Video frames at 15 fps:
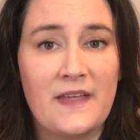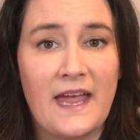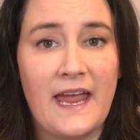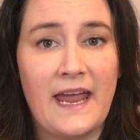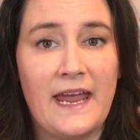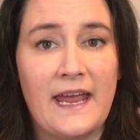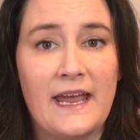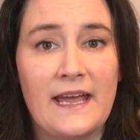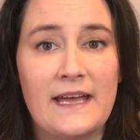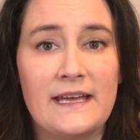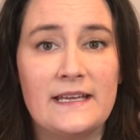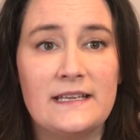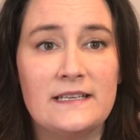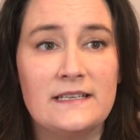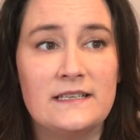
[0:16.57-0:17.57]

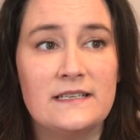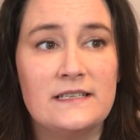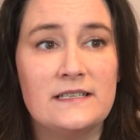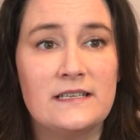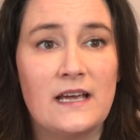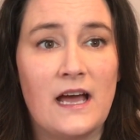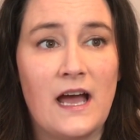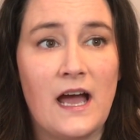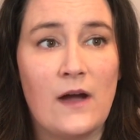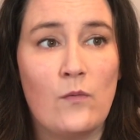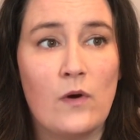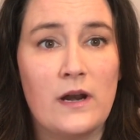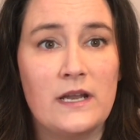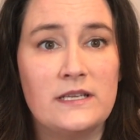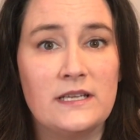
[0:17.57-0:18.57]
And I
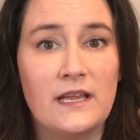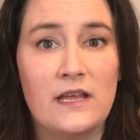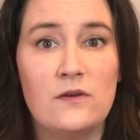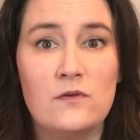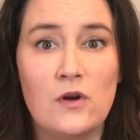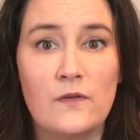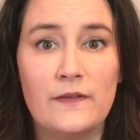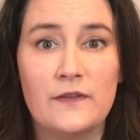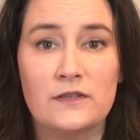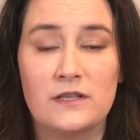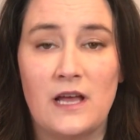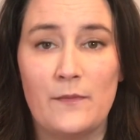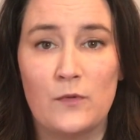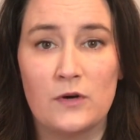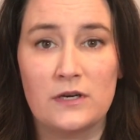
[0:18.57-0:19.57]
wanted to let you know that there's a
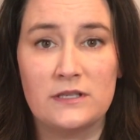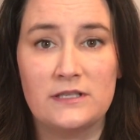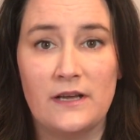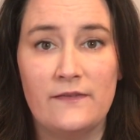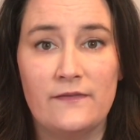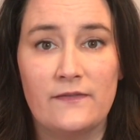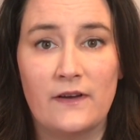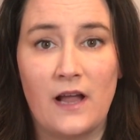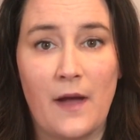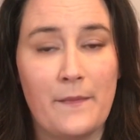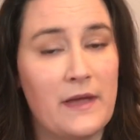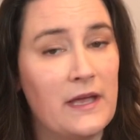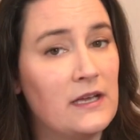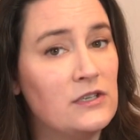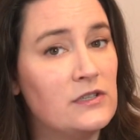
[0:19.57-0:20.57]
lot more stuff coming
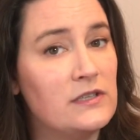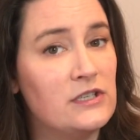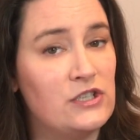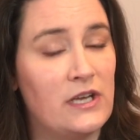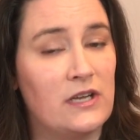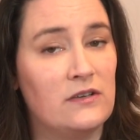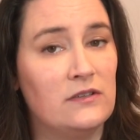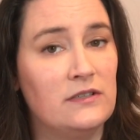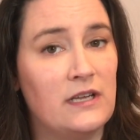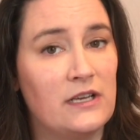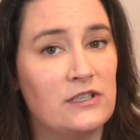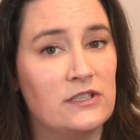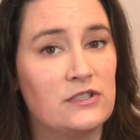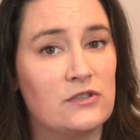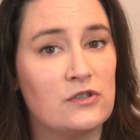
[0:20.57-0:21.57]
to the channel, not
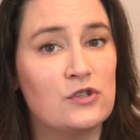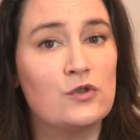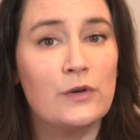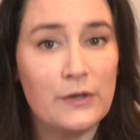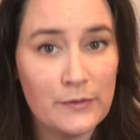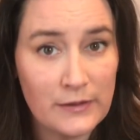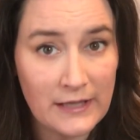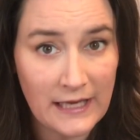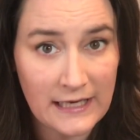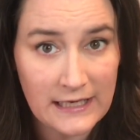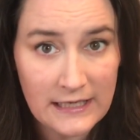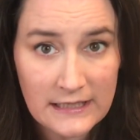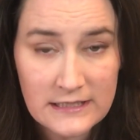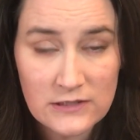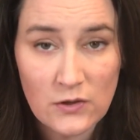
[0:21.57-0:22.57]
just surgery related.
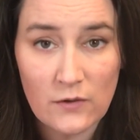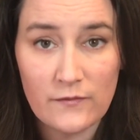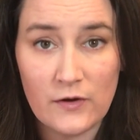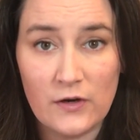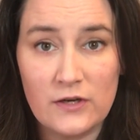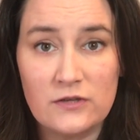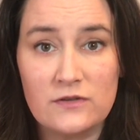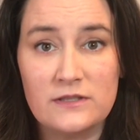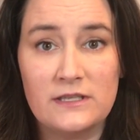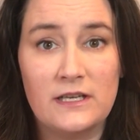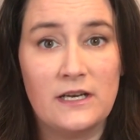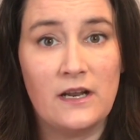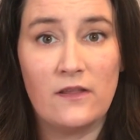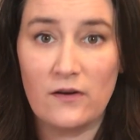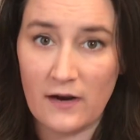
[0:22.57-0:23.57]
So if you're interested in
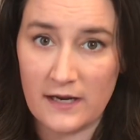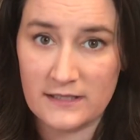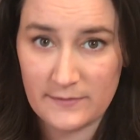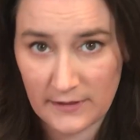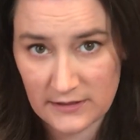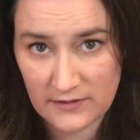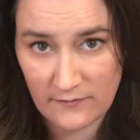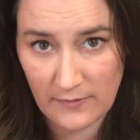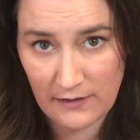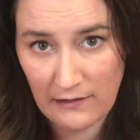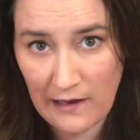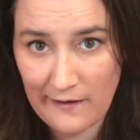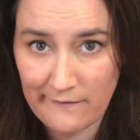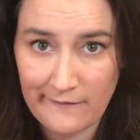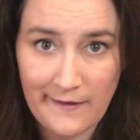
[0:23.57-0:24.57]
other aspects of my
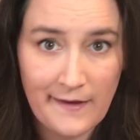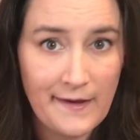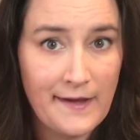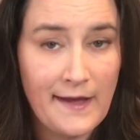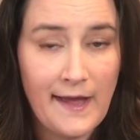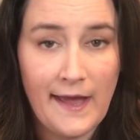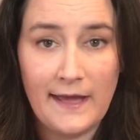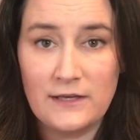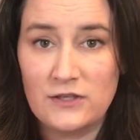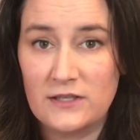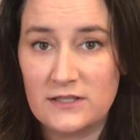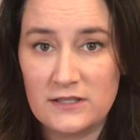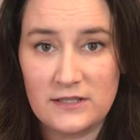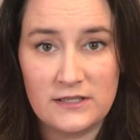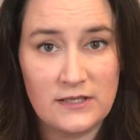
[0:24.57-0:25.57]
life and
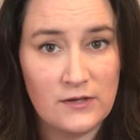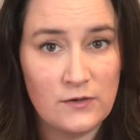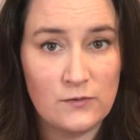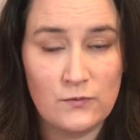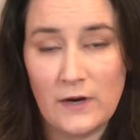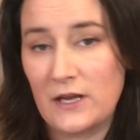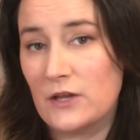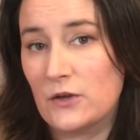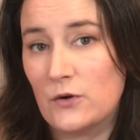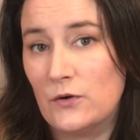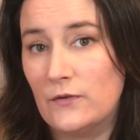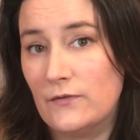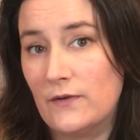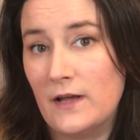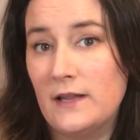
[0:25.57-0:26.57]
just regular
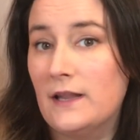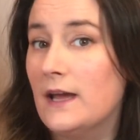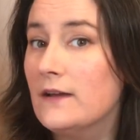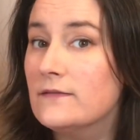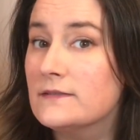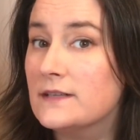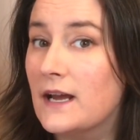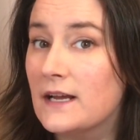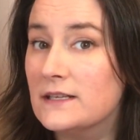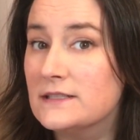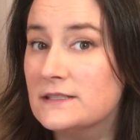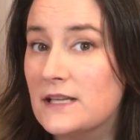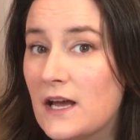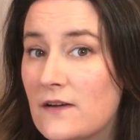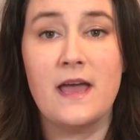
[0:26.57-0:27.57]
old fun lifestyle
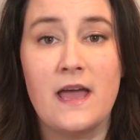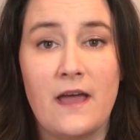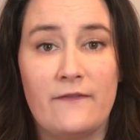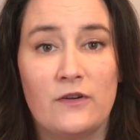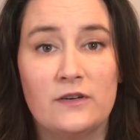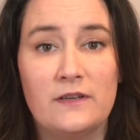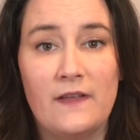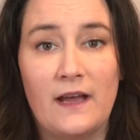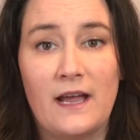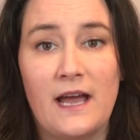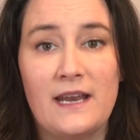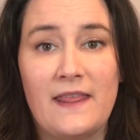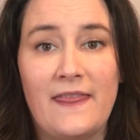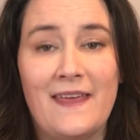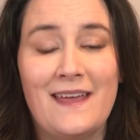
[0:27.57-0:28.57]
stuff, if you're into that kind
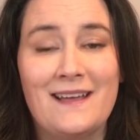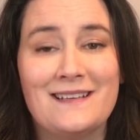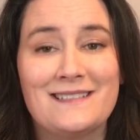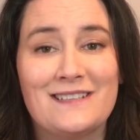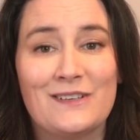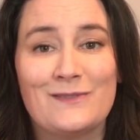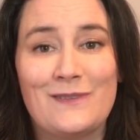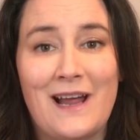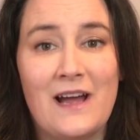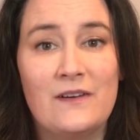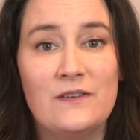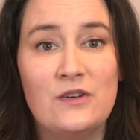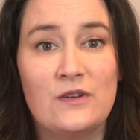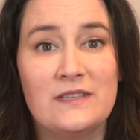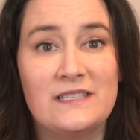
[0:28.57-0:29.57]
of thing, stick around.
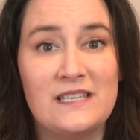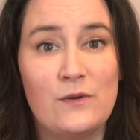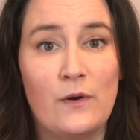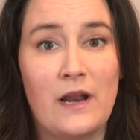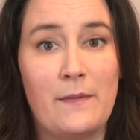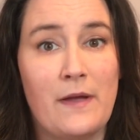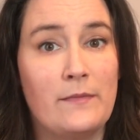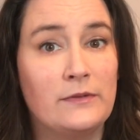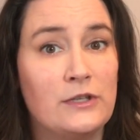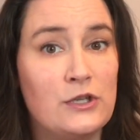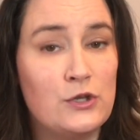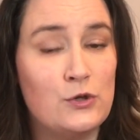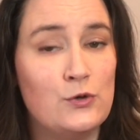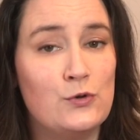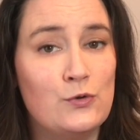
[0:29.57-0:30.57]
You can see what I'm able to
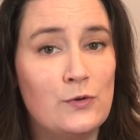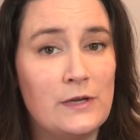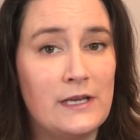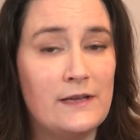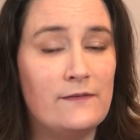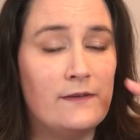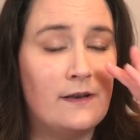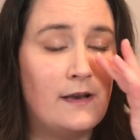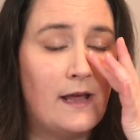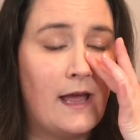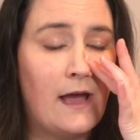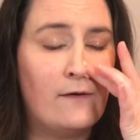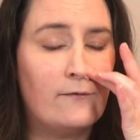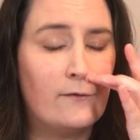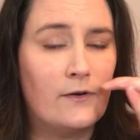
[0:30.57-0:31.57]
do even
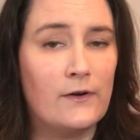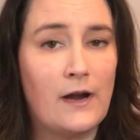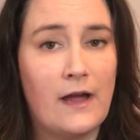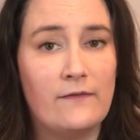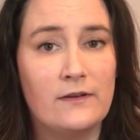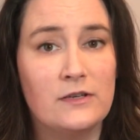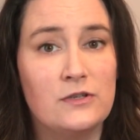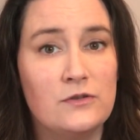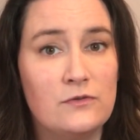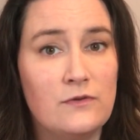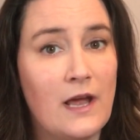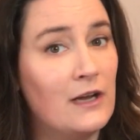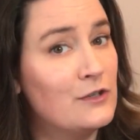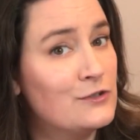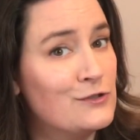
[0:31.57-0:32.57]
after having 2
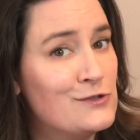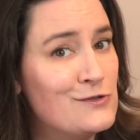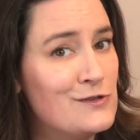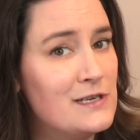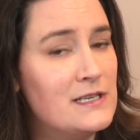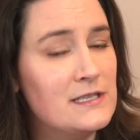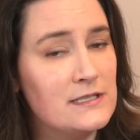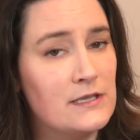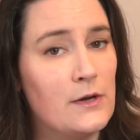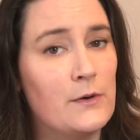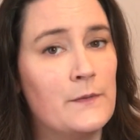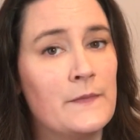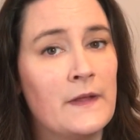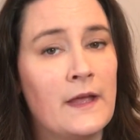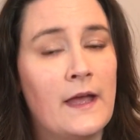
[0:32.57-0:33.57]
neck surgeries. So
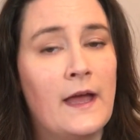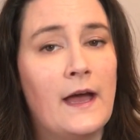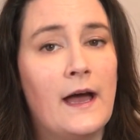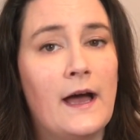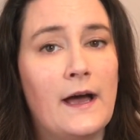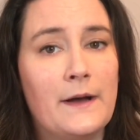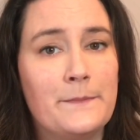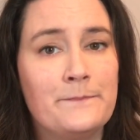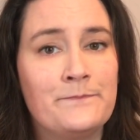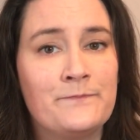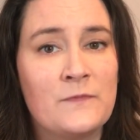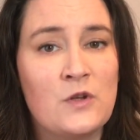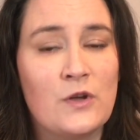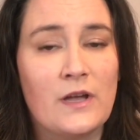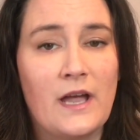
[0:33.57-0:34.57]

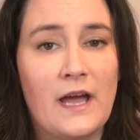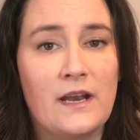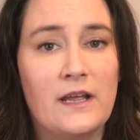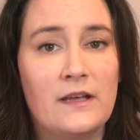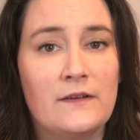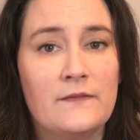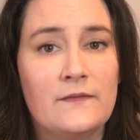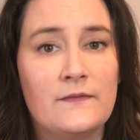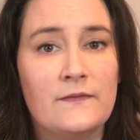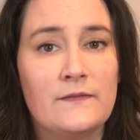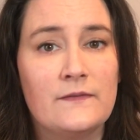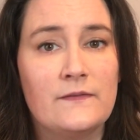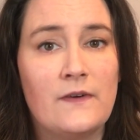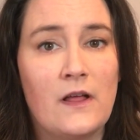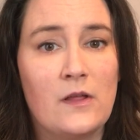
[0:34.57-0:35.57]
you can kind of
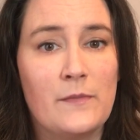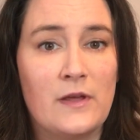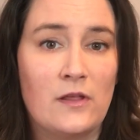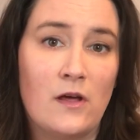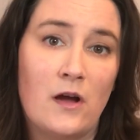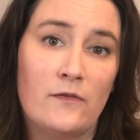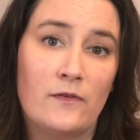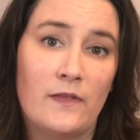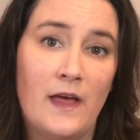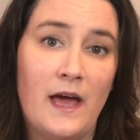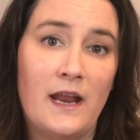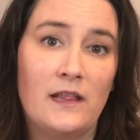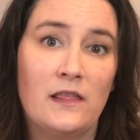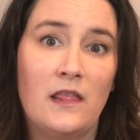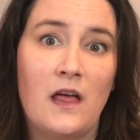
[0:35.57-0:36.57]
follow me along for that.
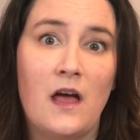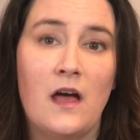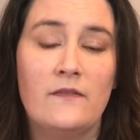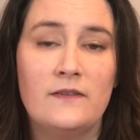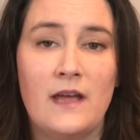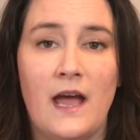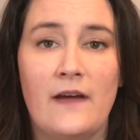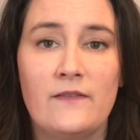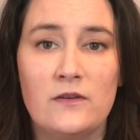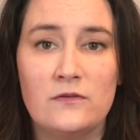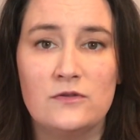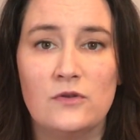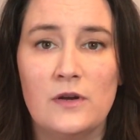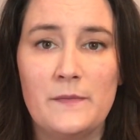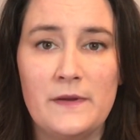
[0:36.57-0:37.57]
I'd love to have you
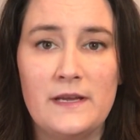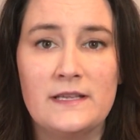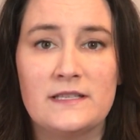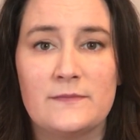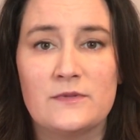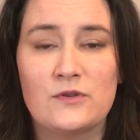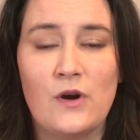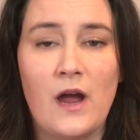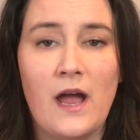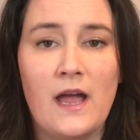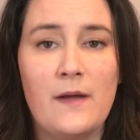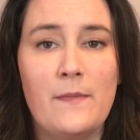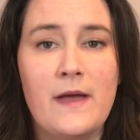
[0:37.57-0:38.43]
join me and subscribe.